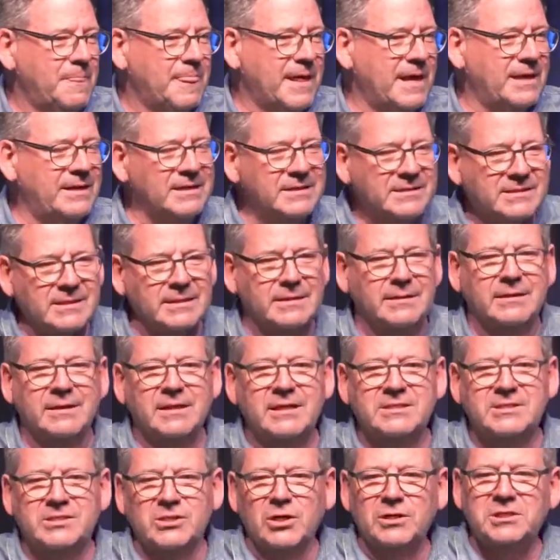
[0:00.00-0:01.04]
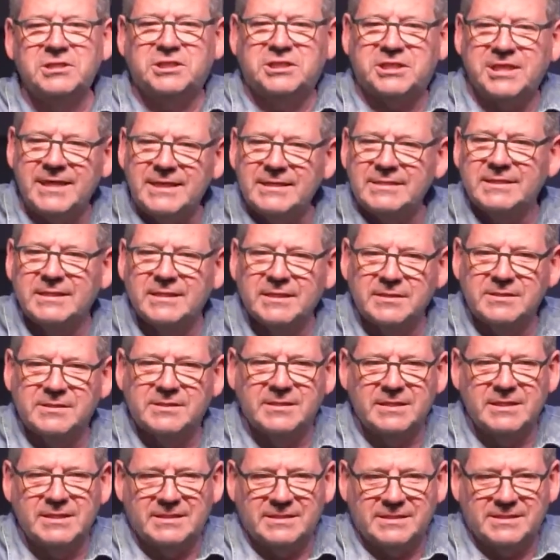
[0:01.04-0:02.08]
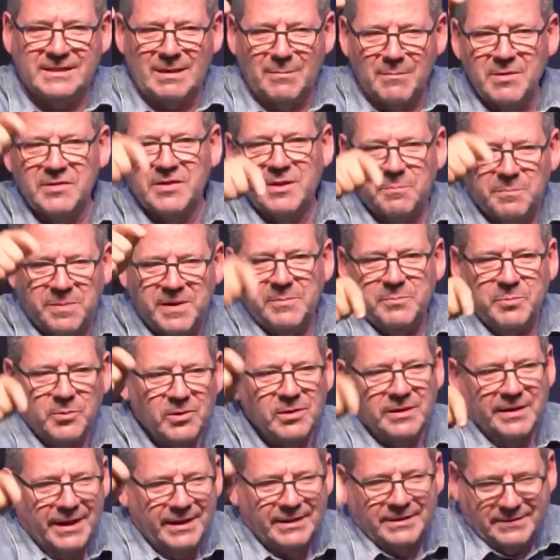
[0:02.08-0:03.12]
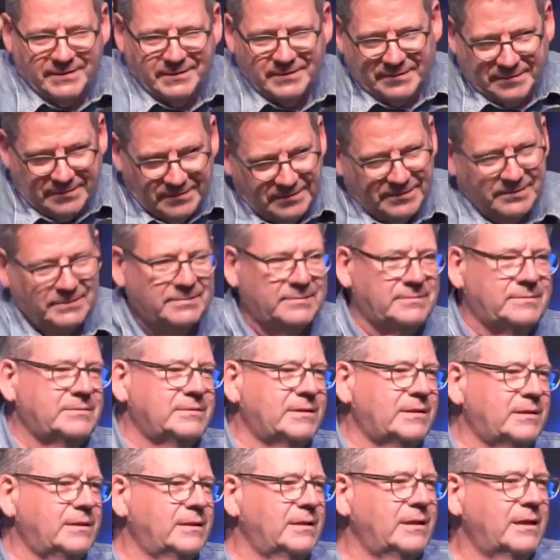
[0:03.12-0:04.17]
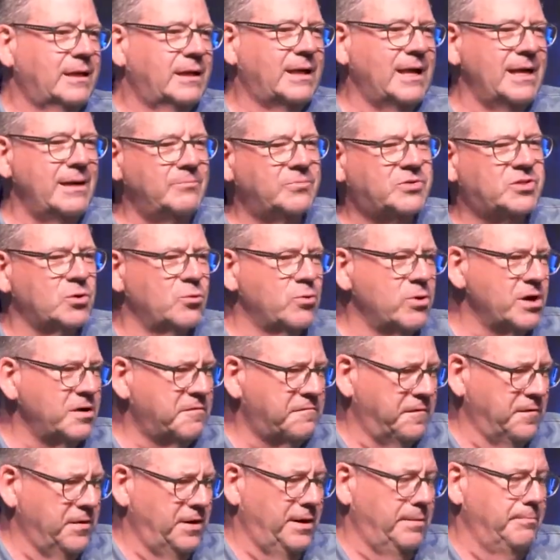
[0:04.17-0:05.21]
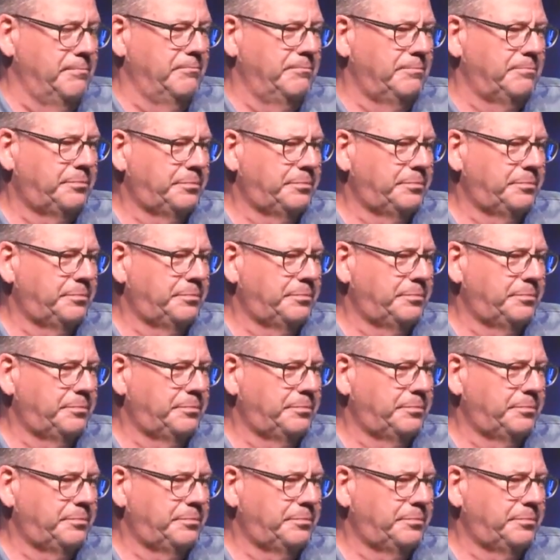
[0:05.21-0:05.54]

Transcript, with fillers: and listen, it's not Jesus, it's some of the people that claim to work for him.